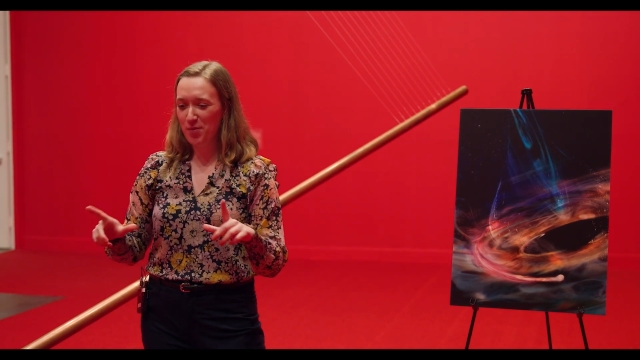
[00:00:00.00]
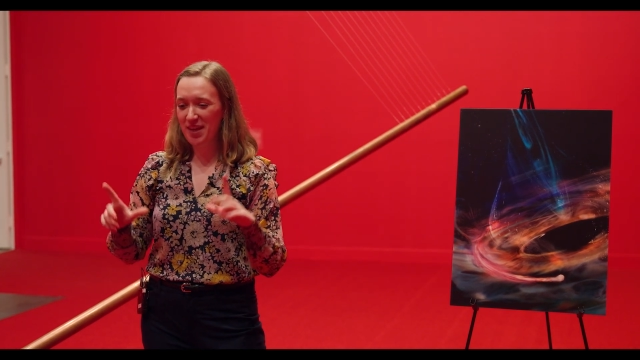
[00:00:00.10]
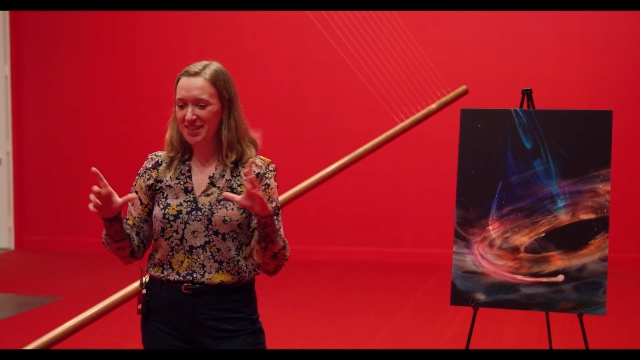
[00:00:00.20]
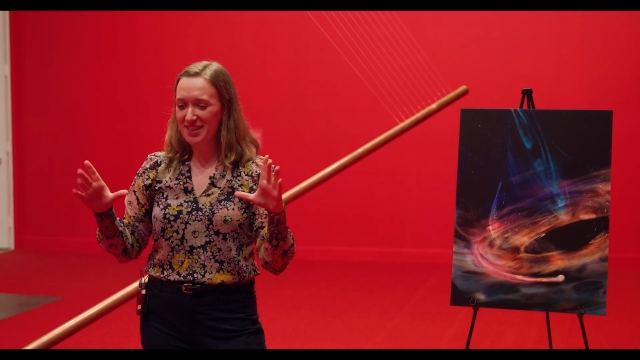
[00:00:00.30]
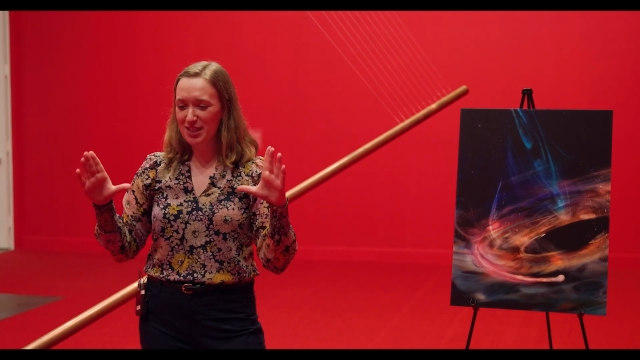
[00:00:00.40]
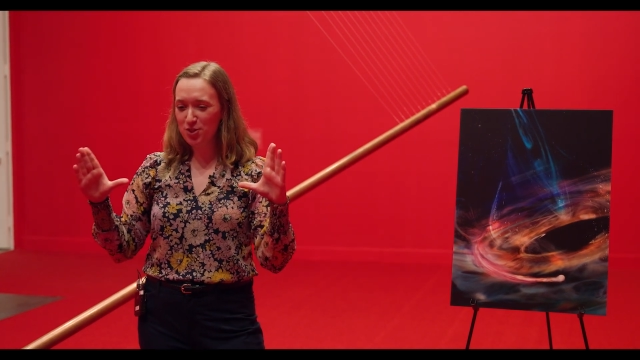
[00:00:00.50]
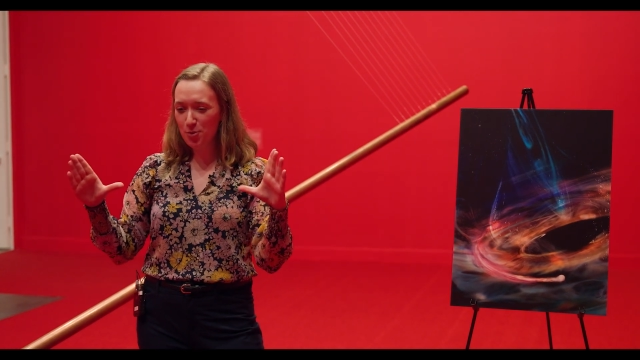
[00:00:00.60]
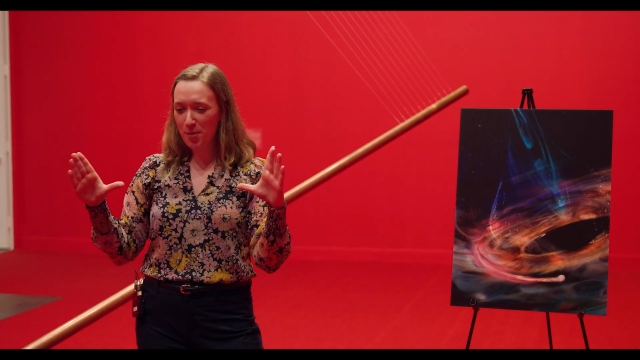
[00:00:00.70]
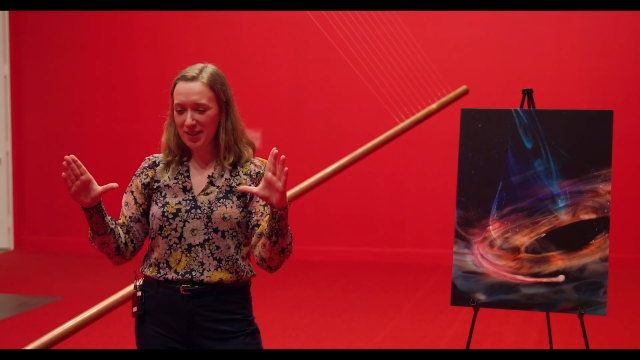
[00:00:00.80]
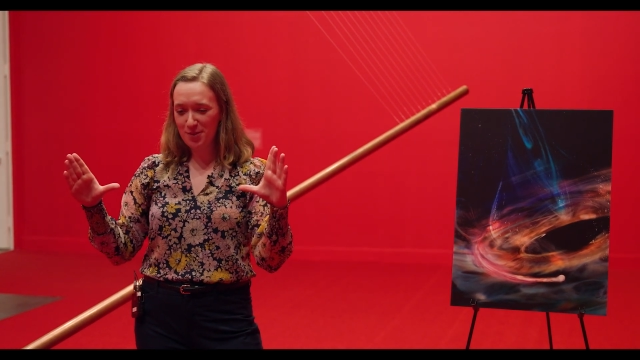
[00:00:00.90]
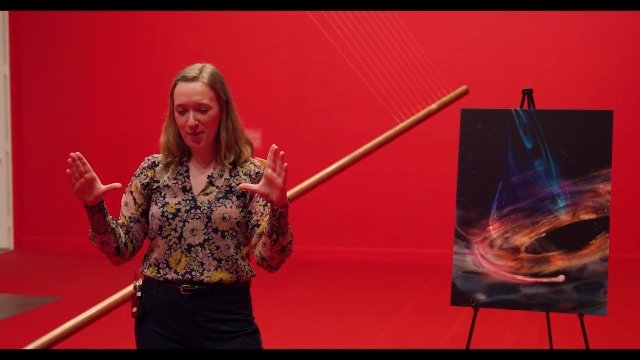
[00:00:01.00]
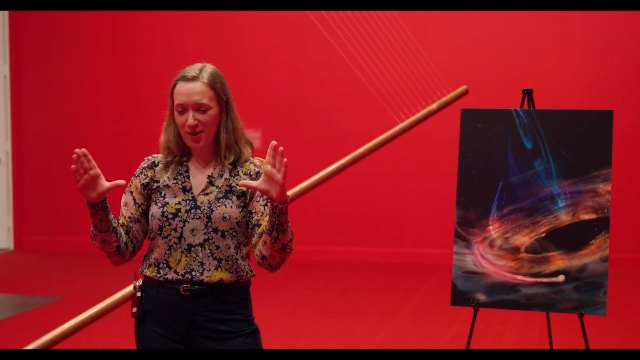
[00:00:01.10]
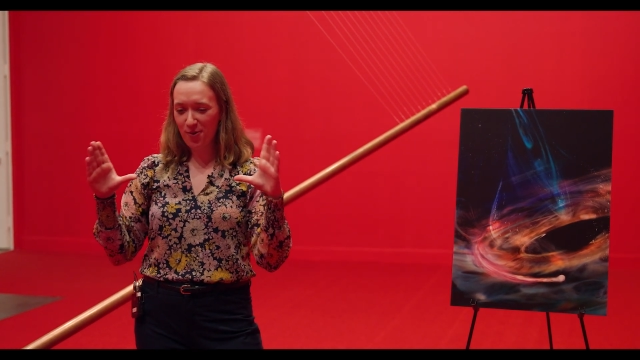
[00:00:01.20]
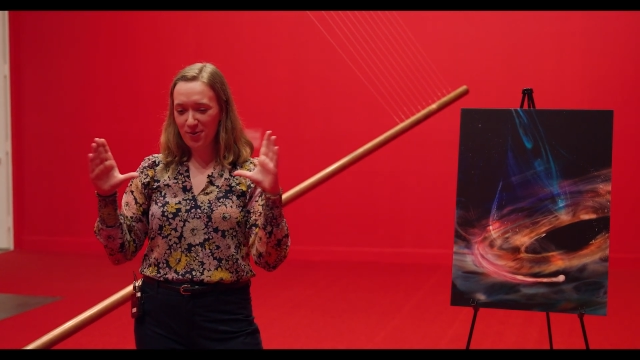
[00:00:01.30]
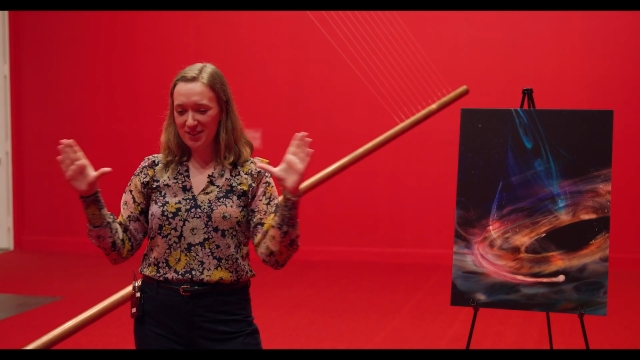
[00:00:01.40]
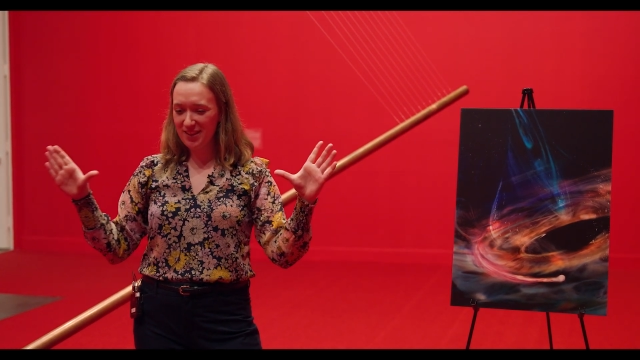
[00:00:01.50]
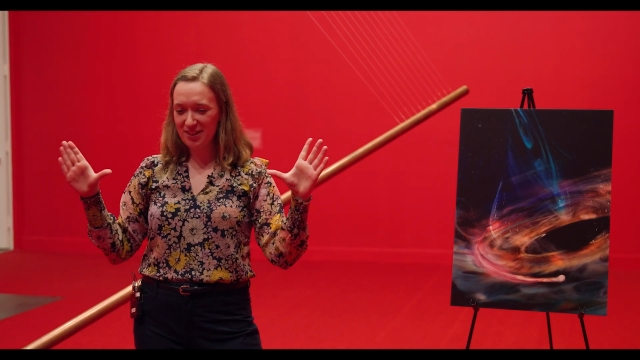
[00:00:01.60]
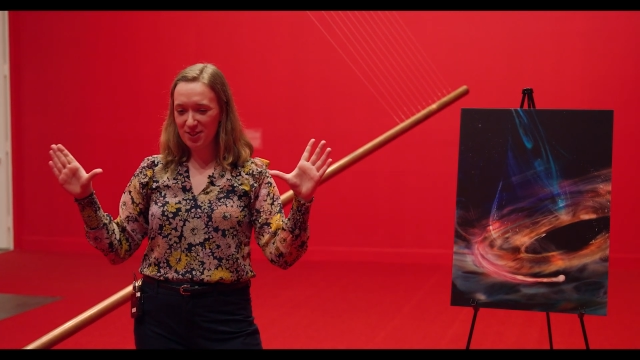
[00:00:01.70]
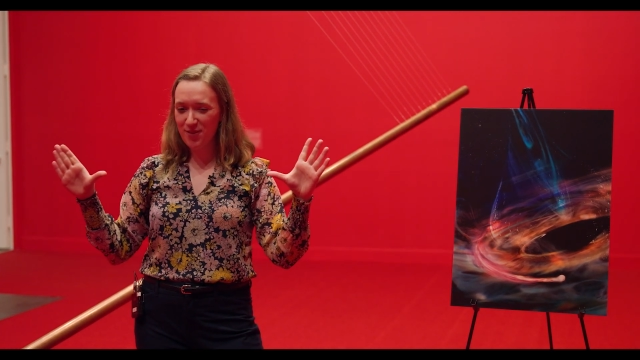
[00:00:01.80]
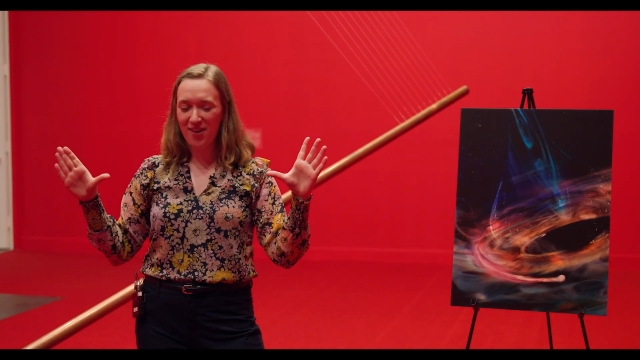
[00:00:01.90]
because these supermassive black holes and
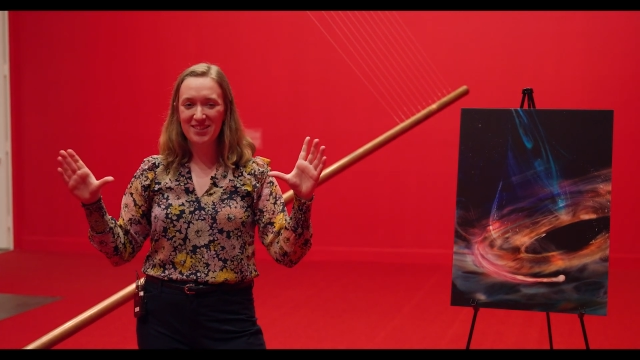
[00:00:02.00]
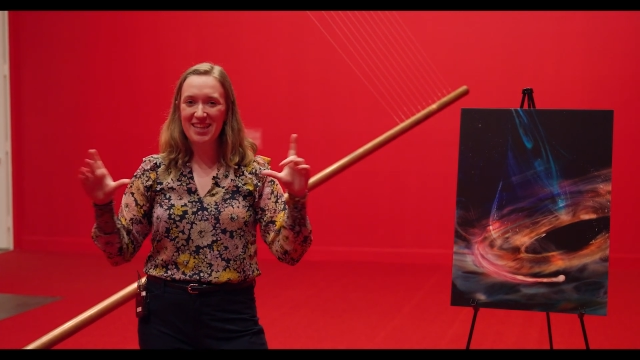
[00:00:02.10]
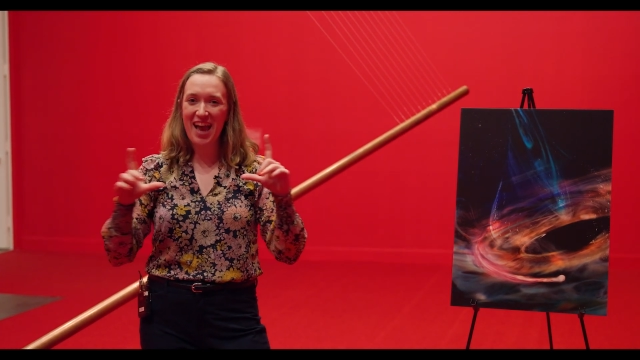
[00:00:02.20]
their surrounding